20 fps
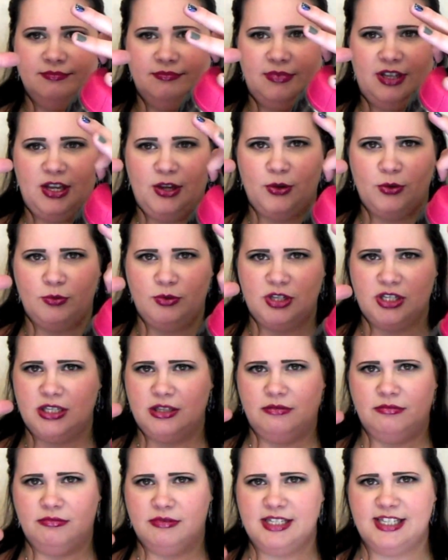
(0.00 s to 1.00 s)
huge
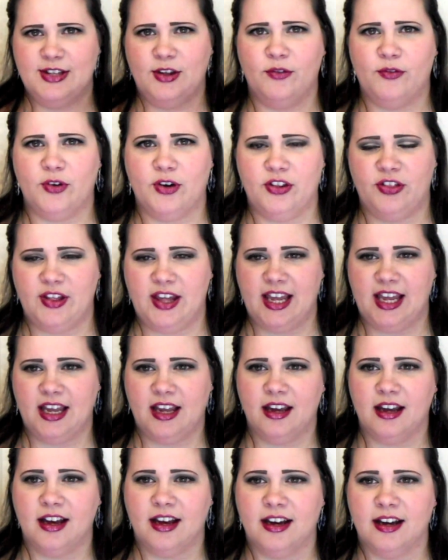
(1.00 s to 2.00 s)
silver thing,
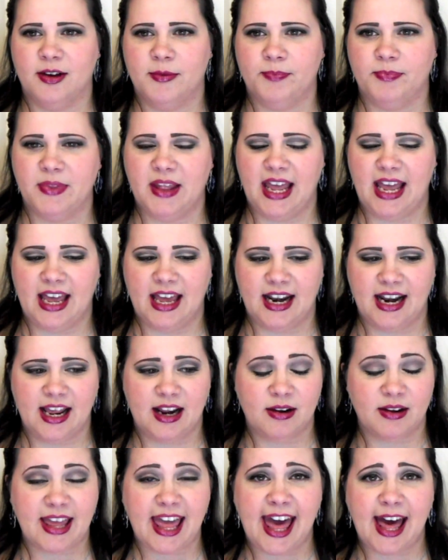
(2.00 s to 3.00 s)
and
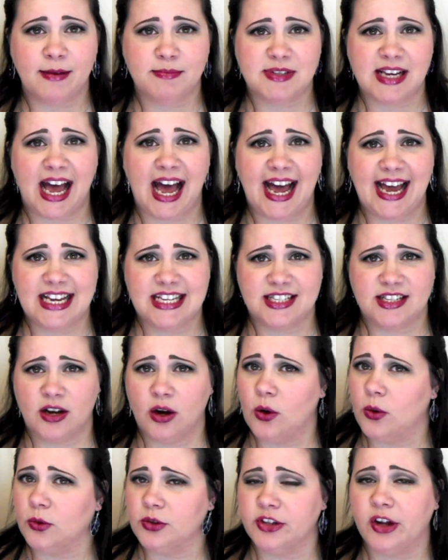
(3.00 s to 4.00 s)
it kept ice
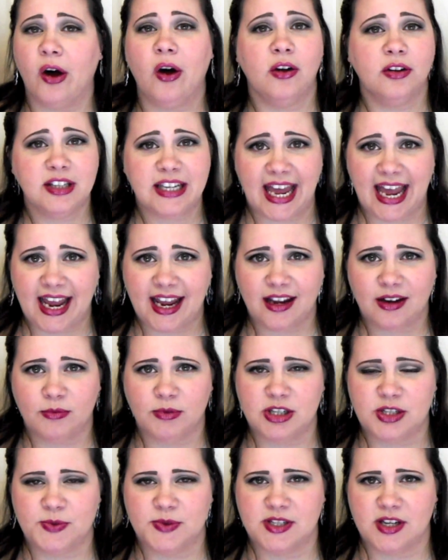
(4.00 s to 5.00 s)
cold all day,
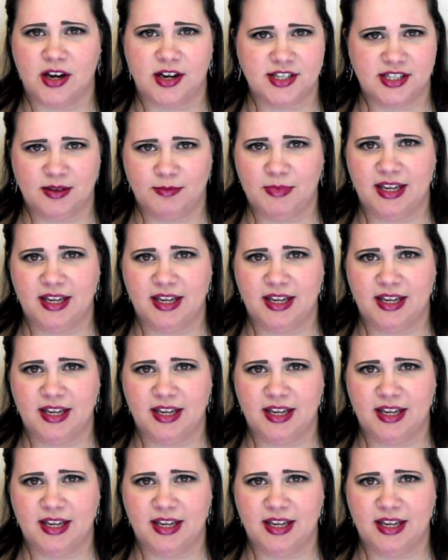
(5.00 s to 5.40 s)
which was awesome